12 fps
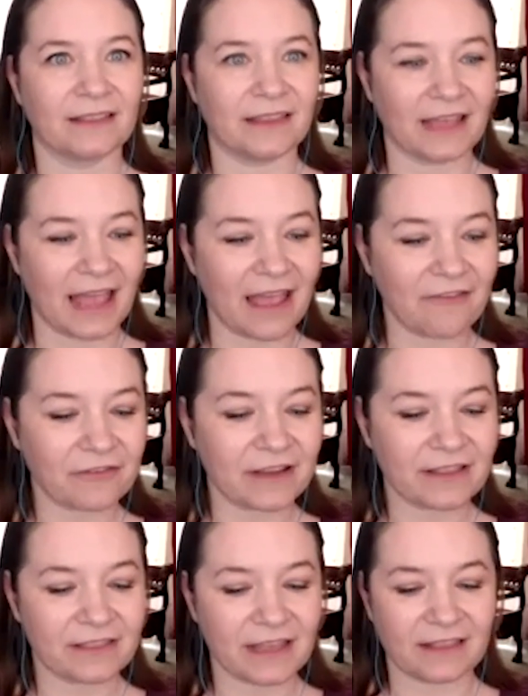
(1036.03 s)
The,
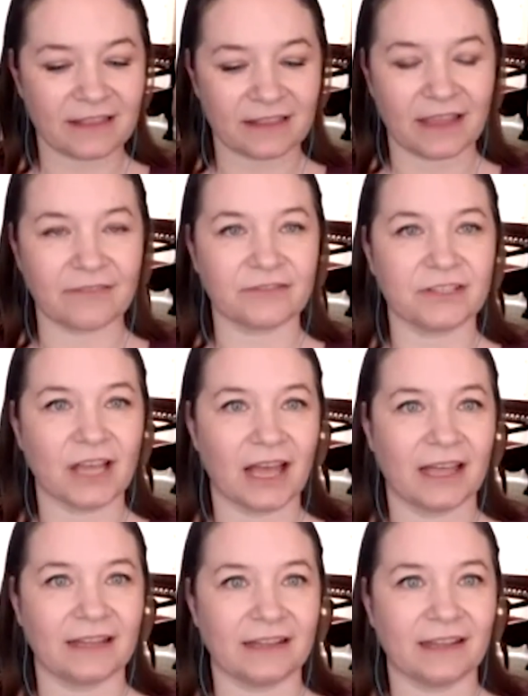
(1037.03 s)
everything that they've
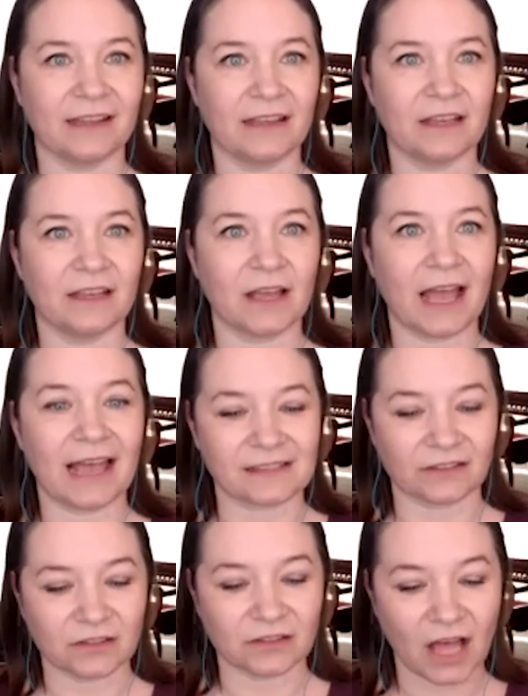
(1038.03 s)
done has a
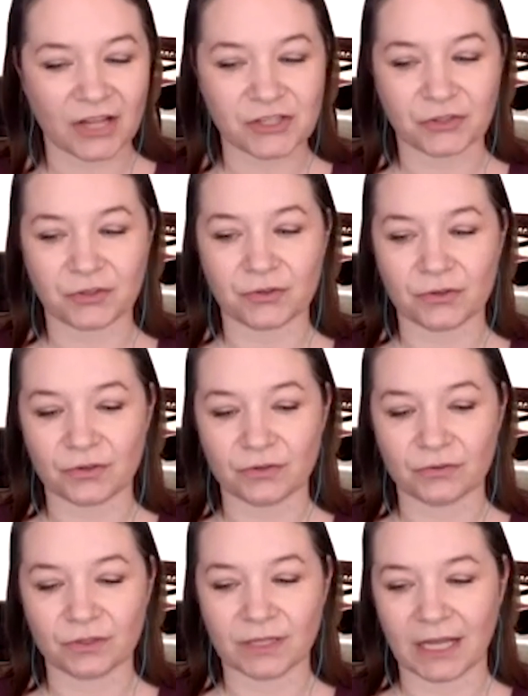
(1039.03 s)

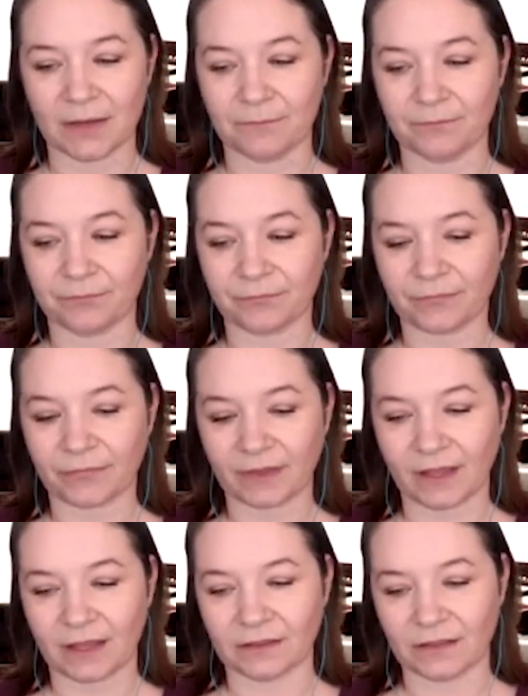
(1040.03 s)
logical, um,
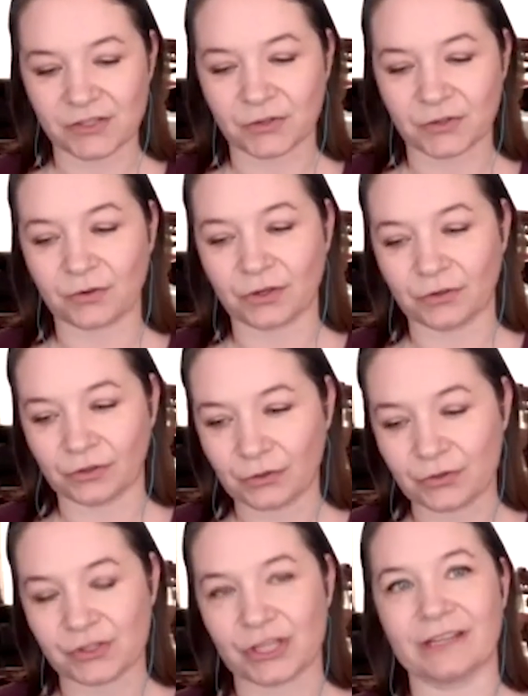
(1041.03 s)
a logical
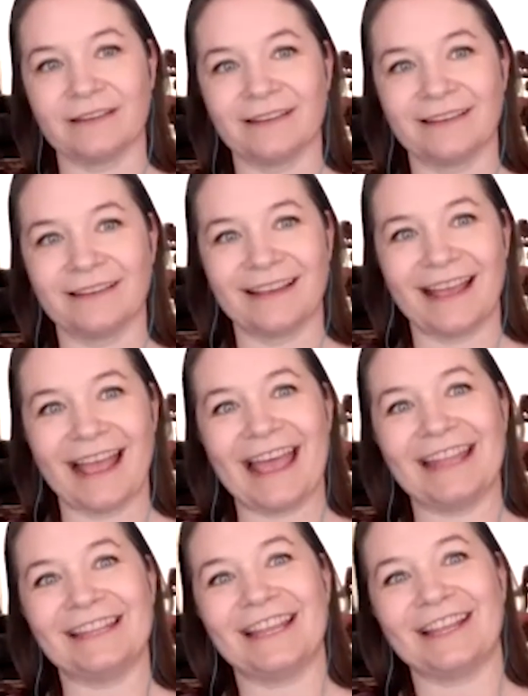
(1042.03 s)
conclusion
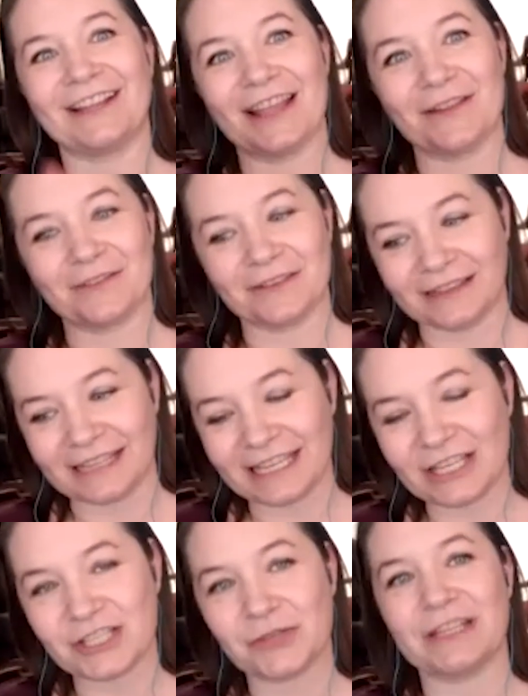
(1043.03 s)
and it, it
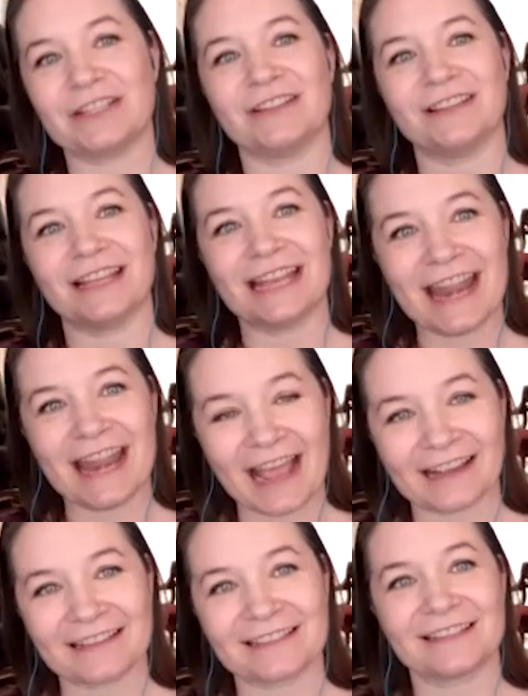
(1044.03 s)
leads you into the
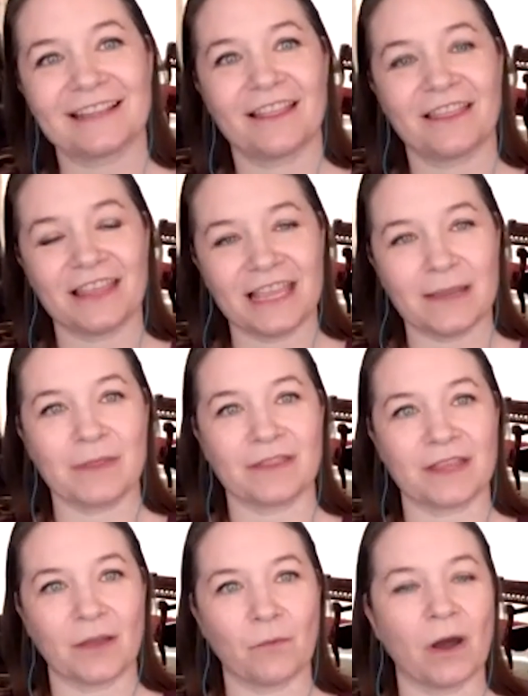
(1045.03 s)
next theme that
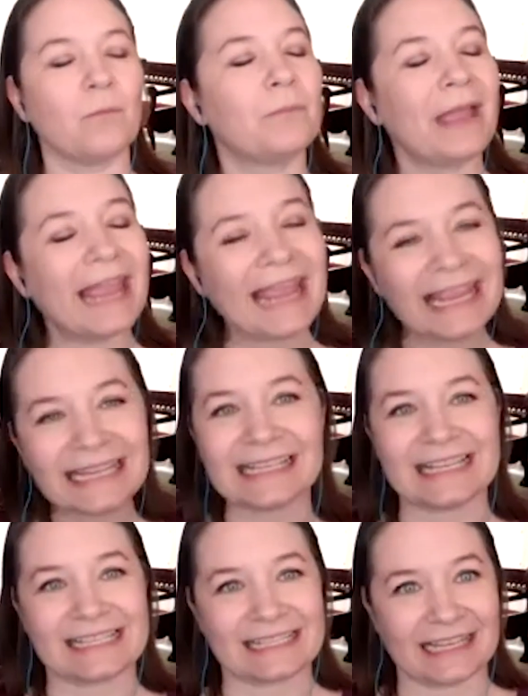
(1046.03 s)
they want
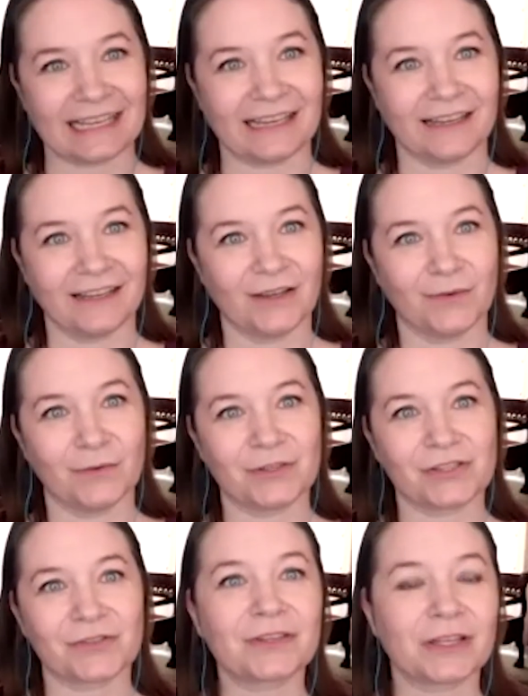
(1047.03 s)
painlessly, which
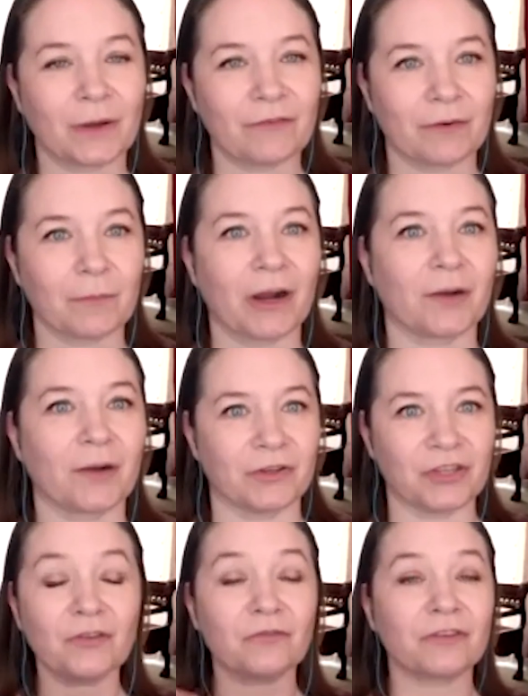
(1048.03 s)
is really quite remarkable.
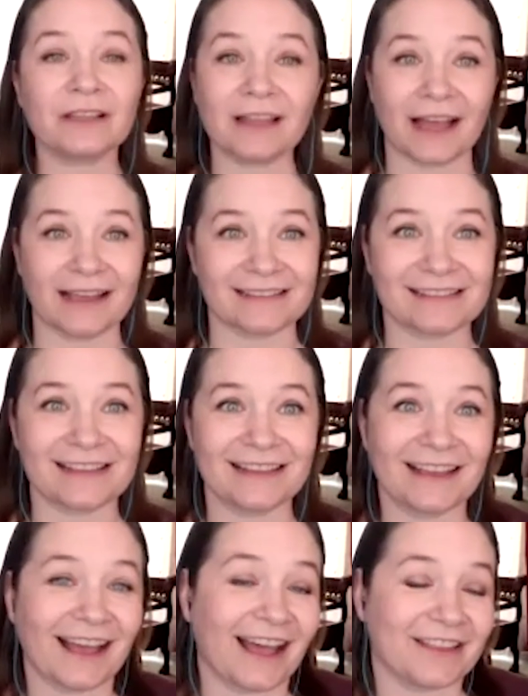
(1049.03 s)
You don't realize,
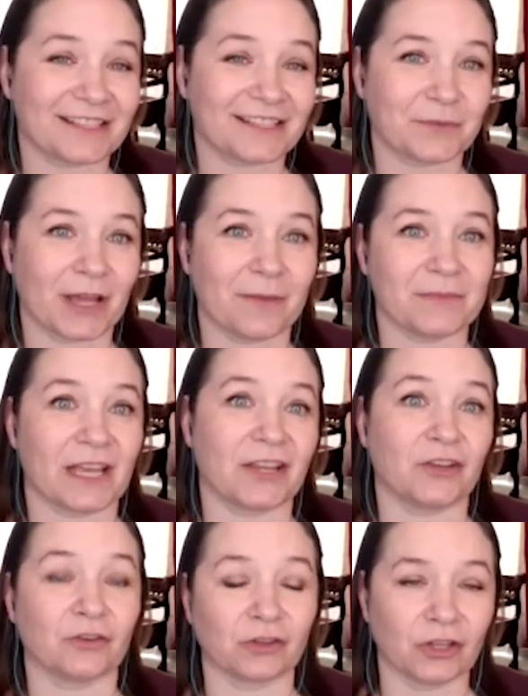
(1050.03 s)
I think, sometimes that
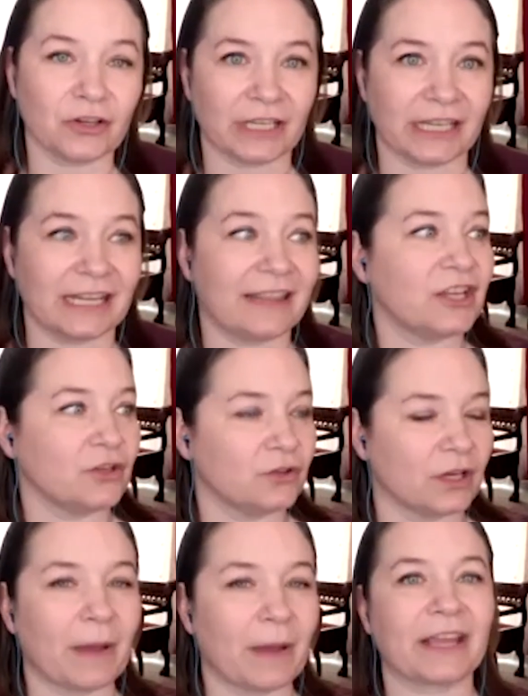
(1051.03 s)
you're learning, and then you
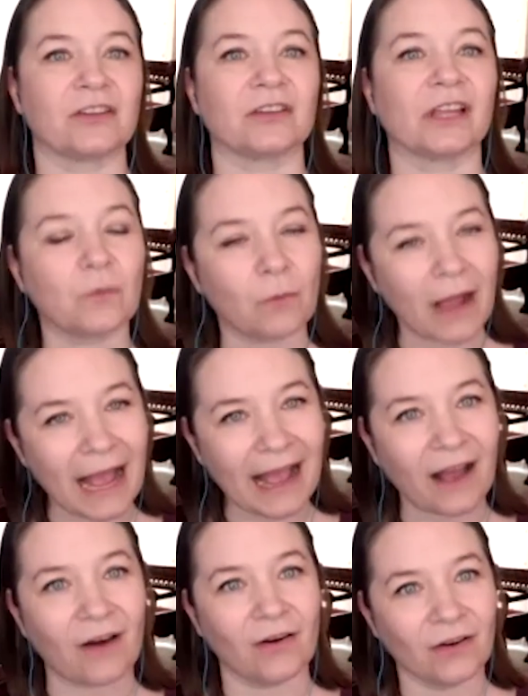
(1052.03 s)
look back and you're like, wow,